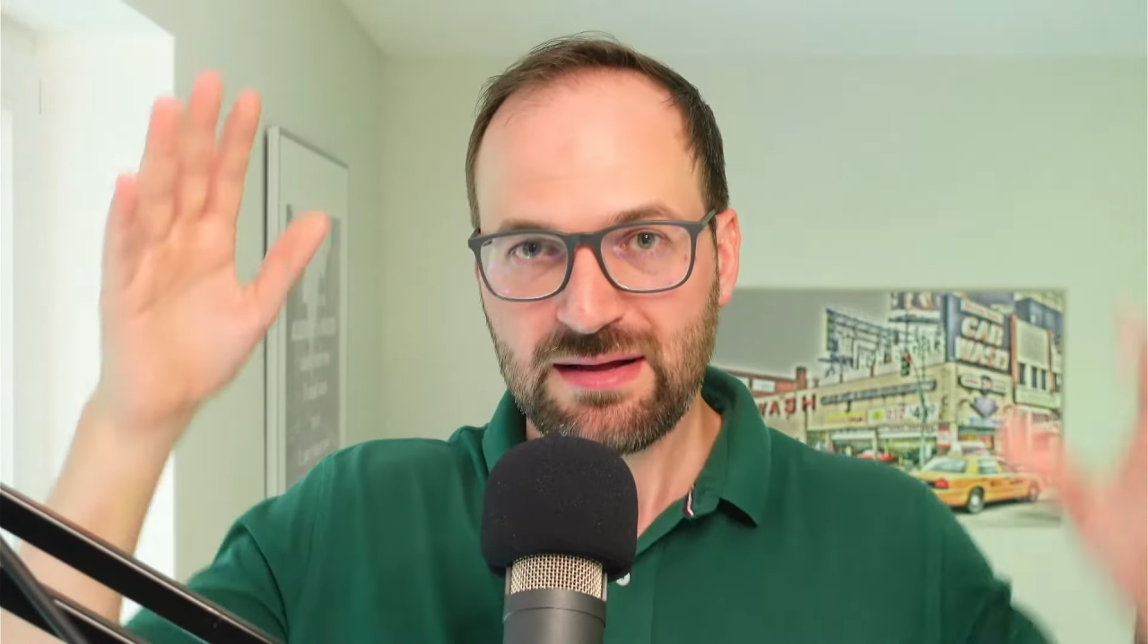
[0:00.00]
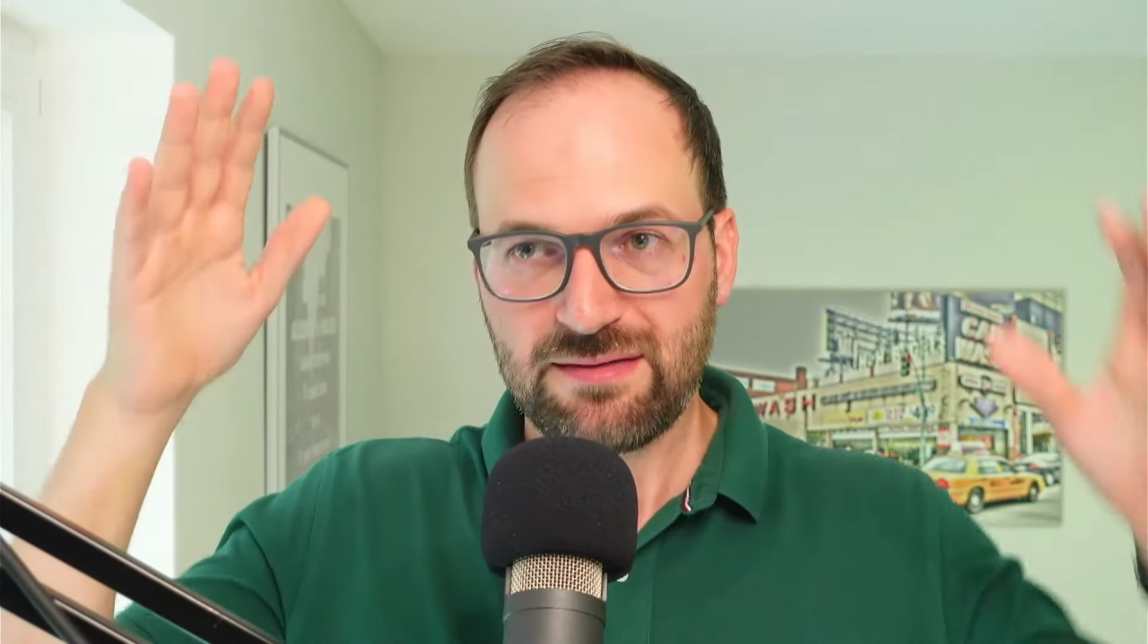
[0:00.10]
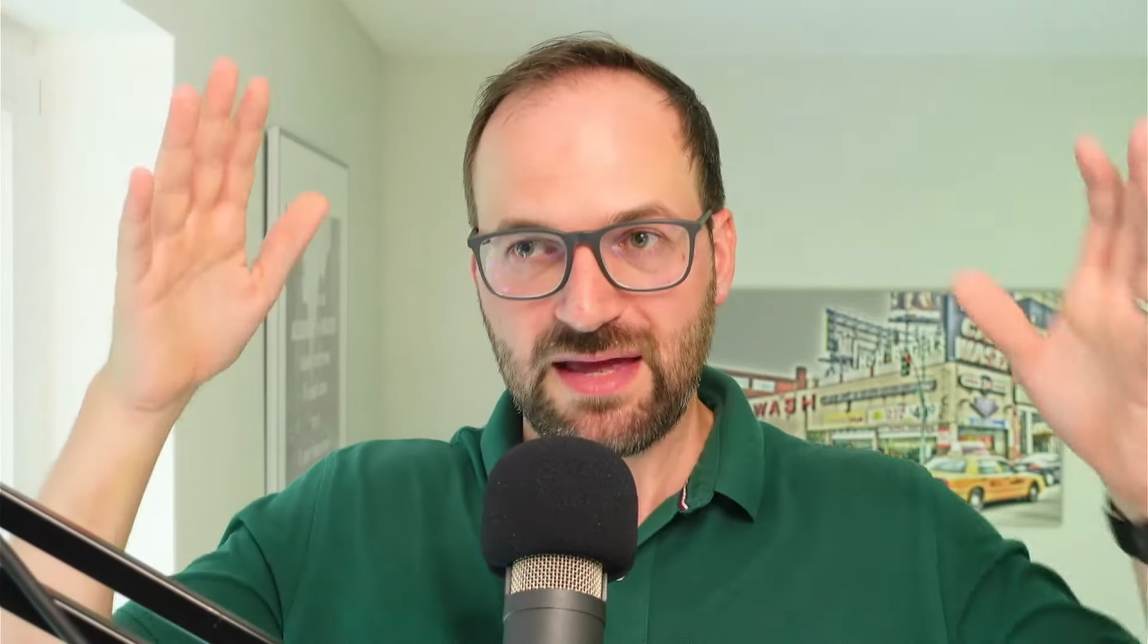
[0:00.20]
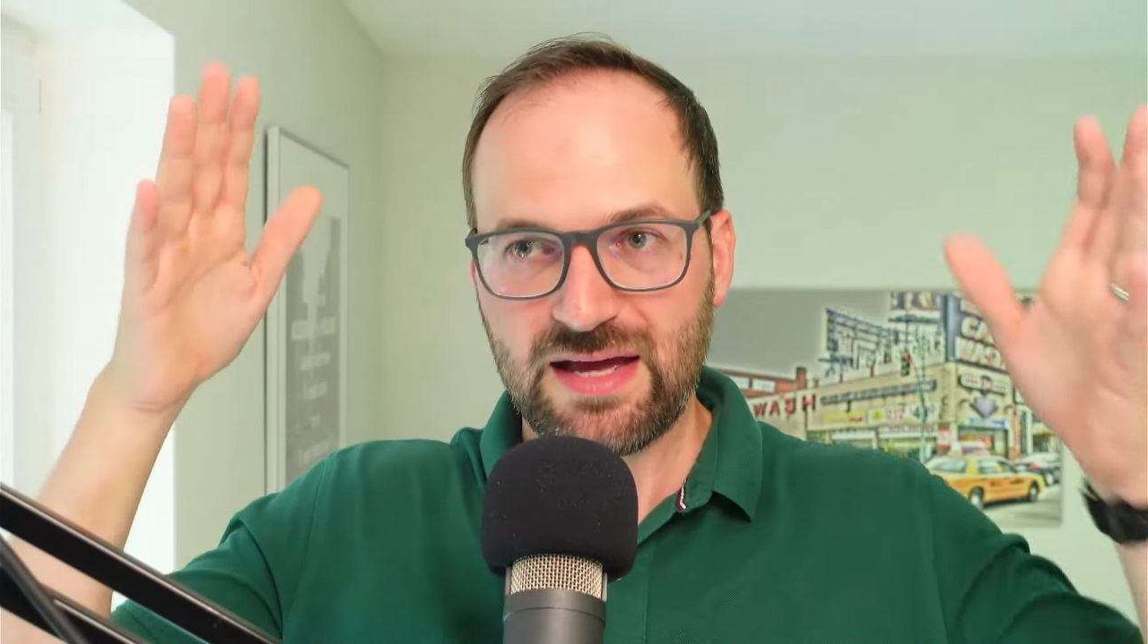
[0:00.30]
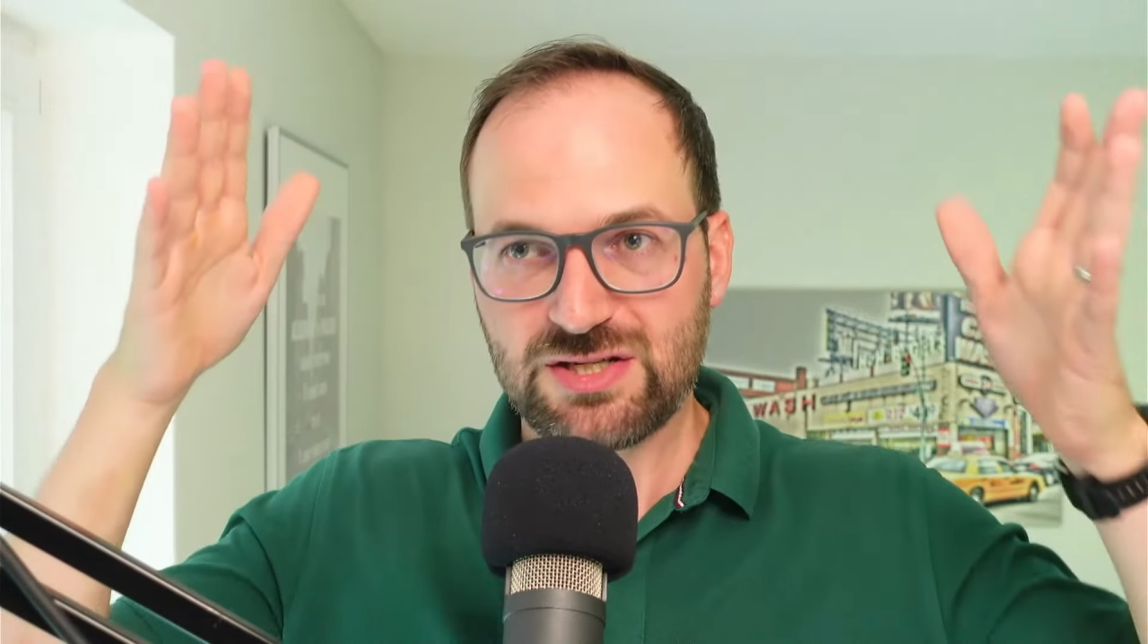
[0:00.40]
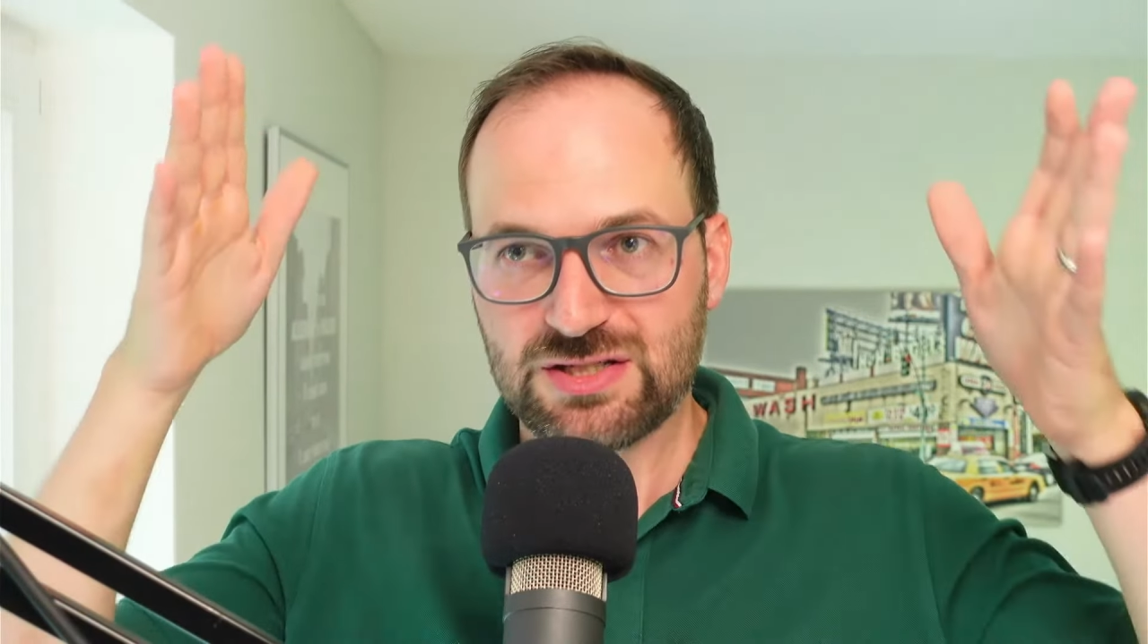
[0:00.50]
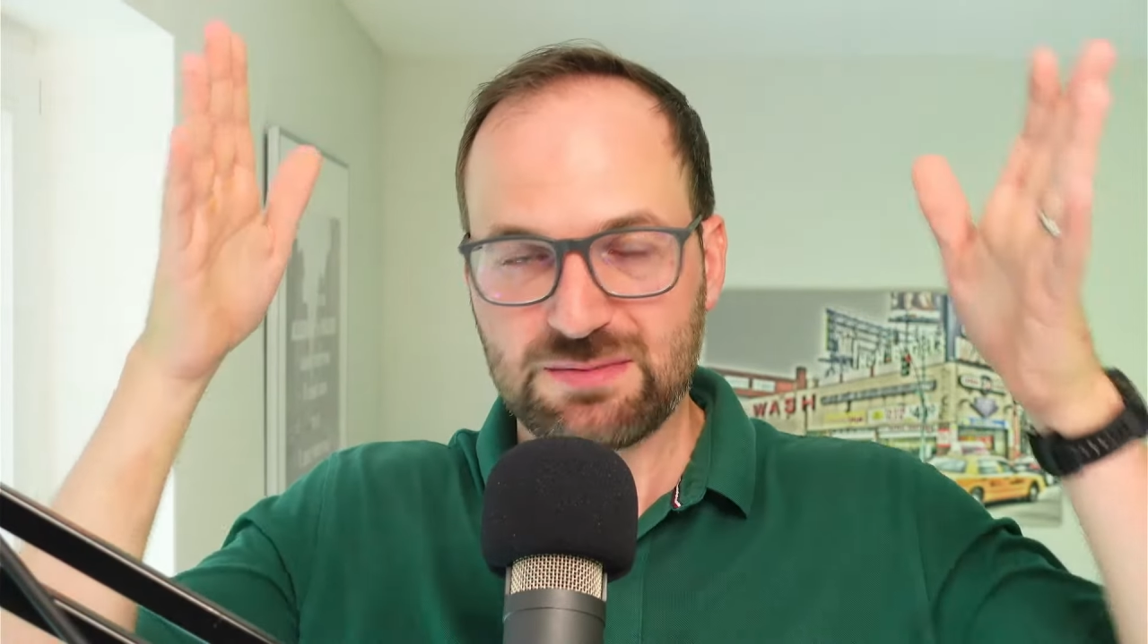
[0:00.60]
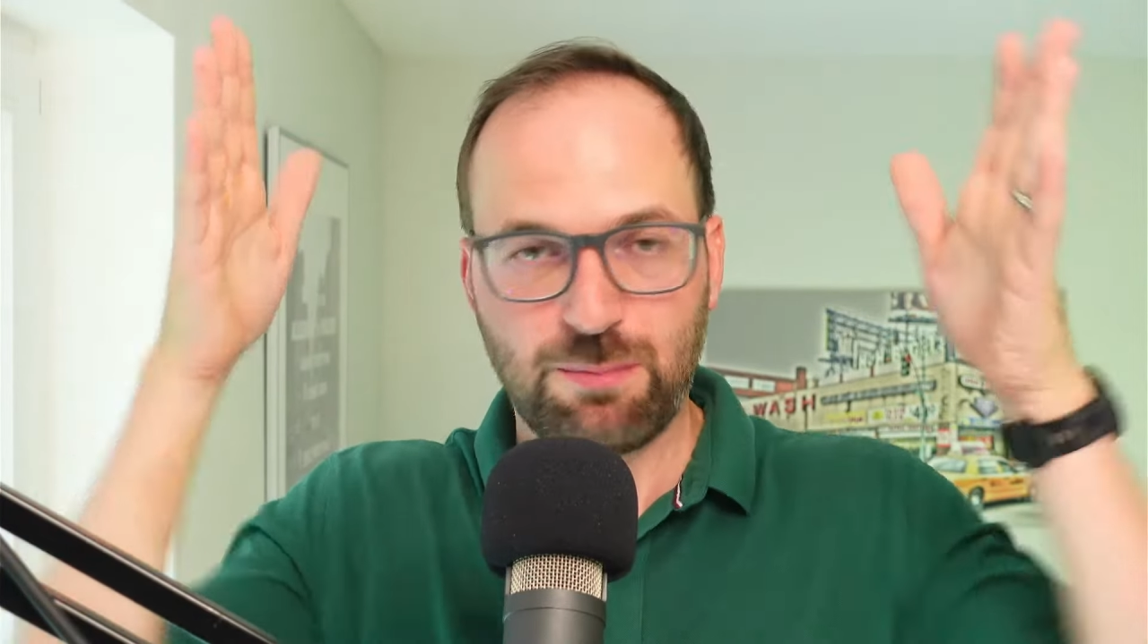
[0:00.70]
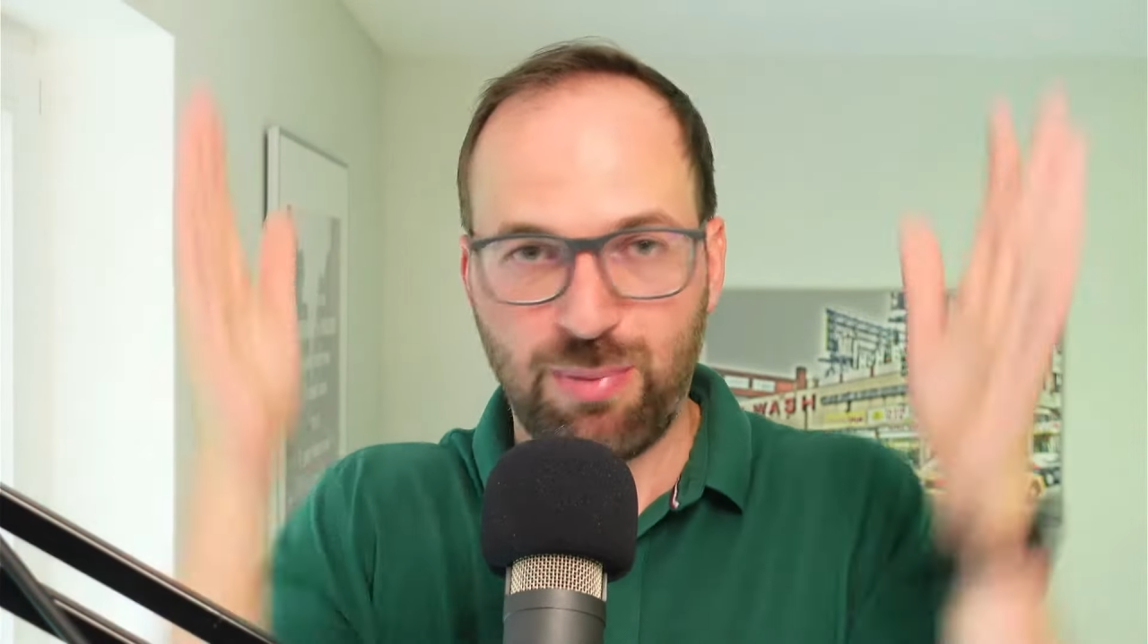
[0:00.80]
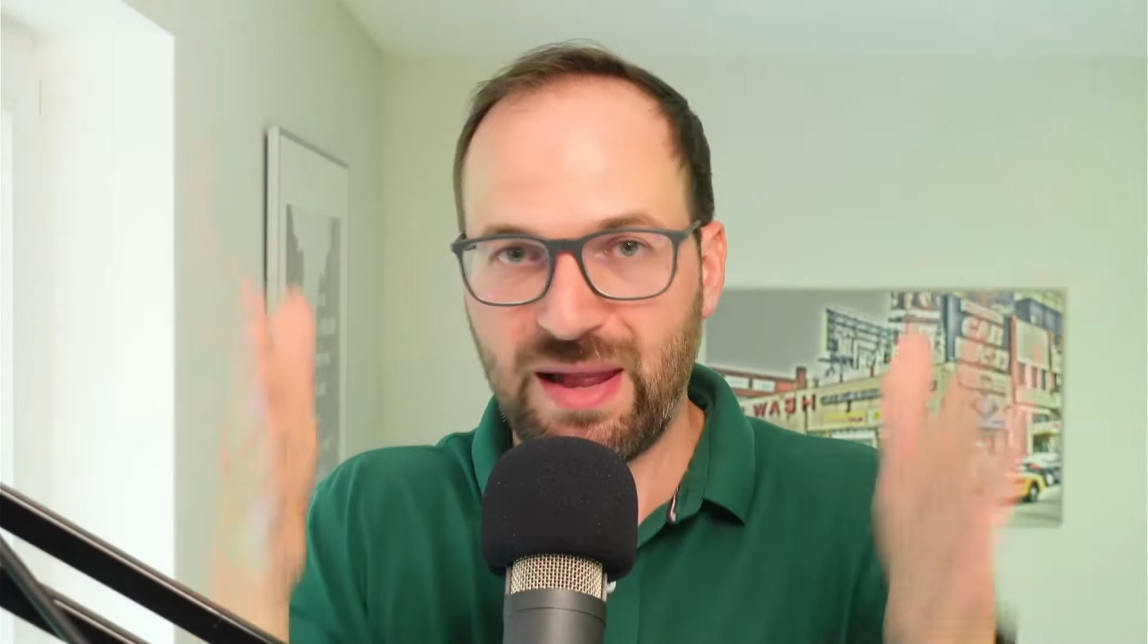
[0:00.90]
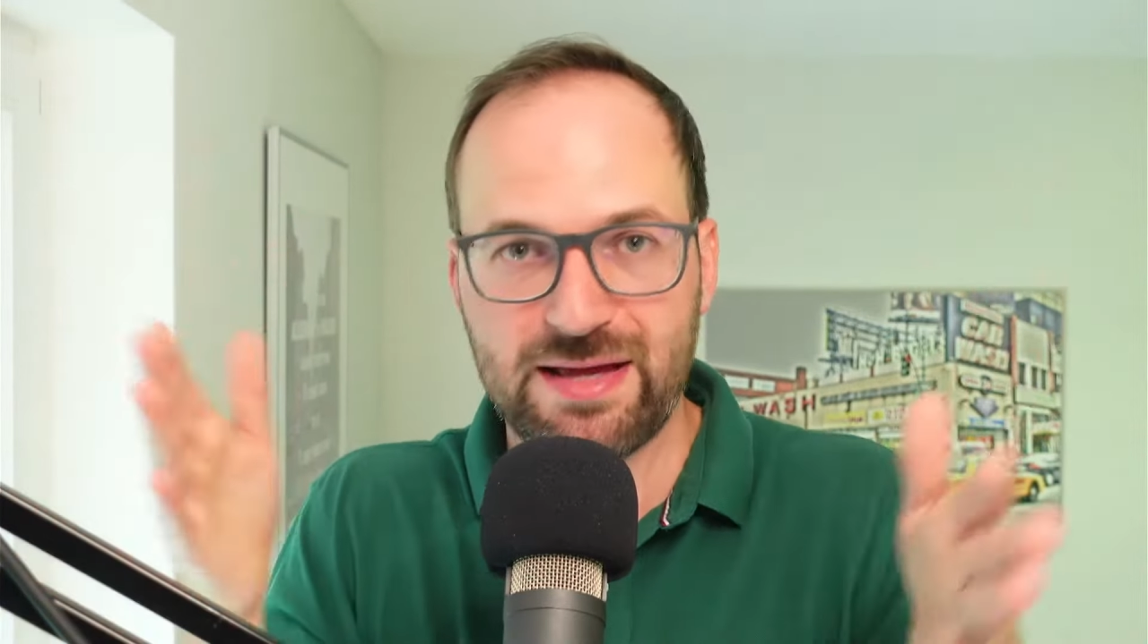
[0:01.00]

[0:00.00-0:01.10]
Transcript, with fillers: they are just black